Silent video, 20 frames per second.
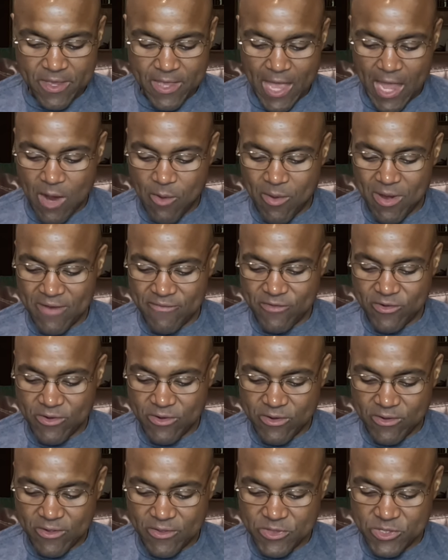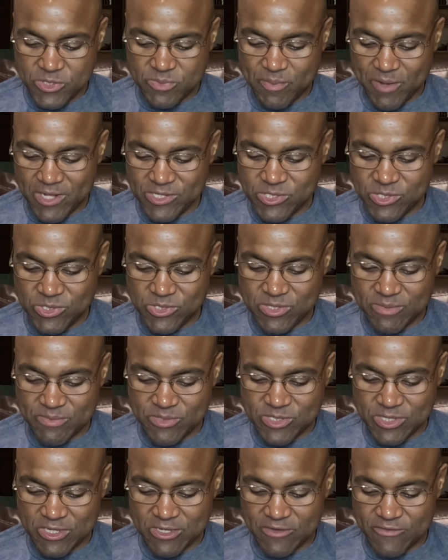However, the sponsors
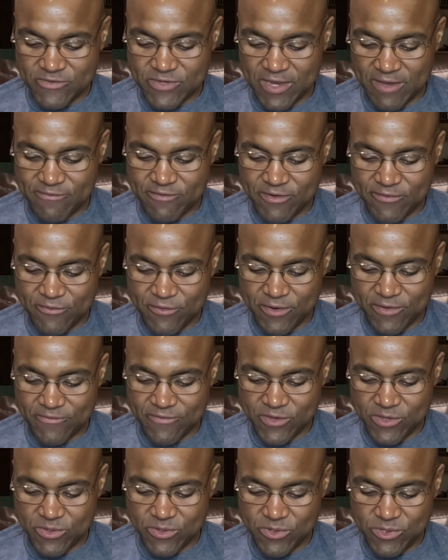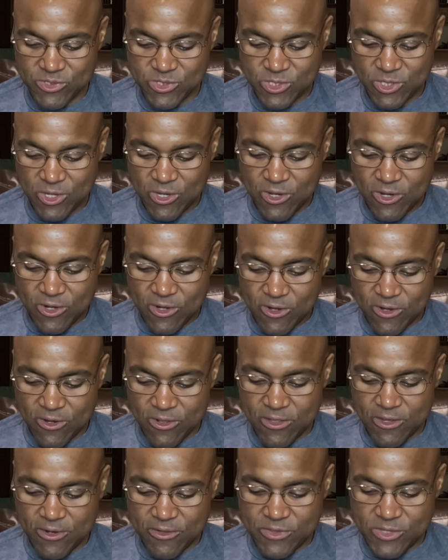themselves have differing views.
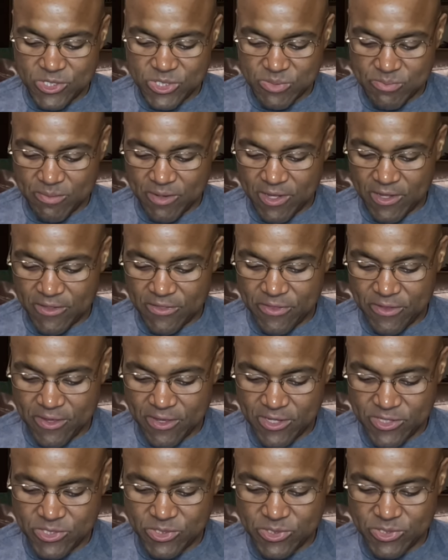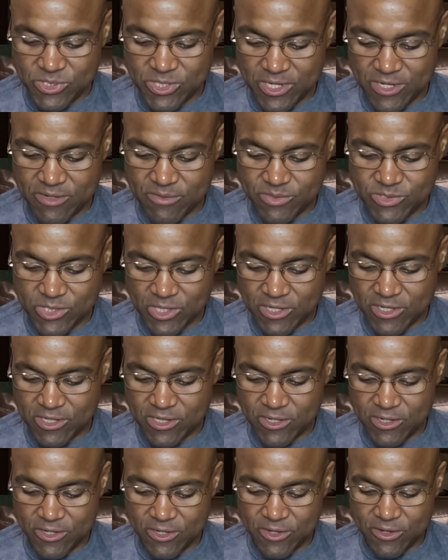Earlier this month, Hunter said it was
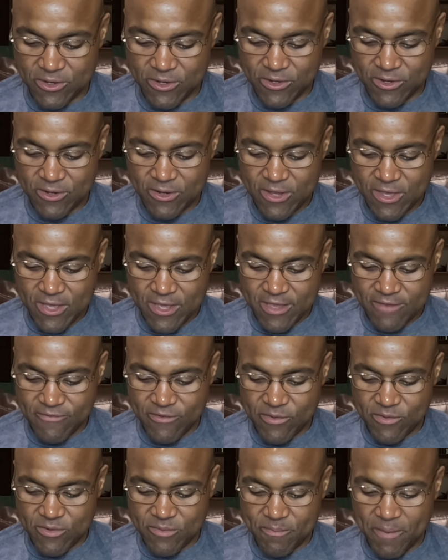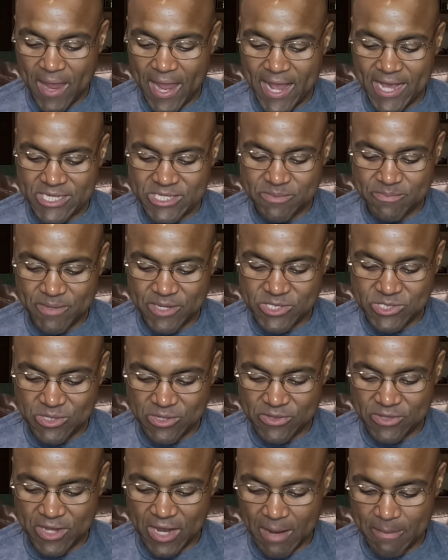unclear to her if it would pass based
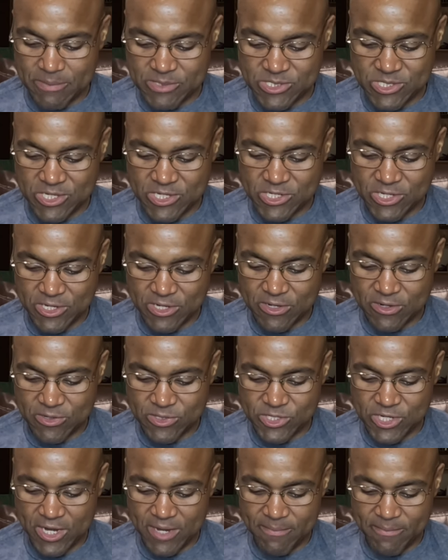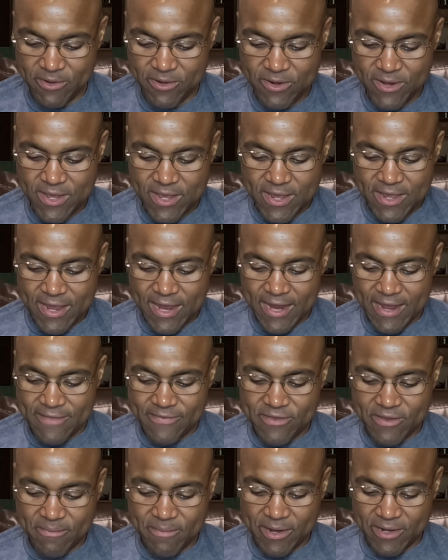on the opposition in her chamber and
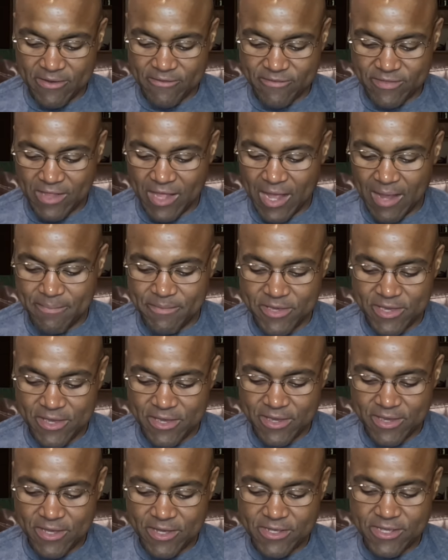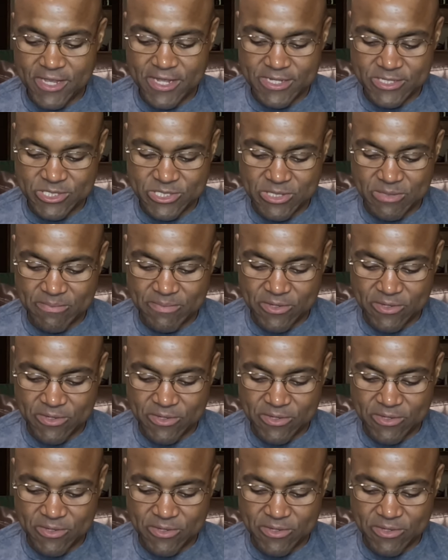the amount of lobbying against the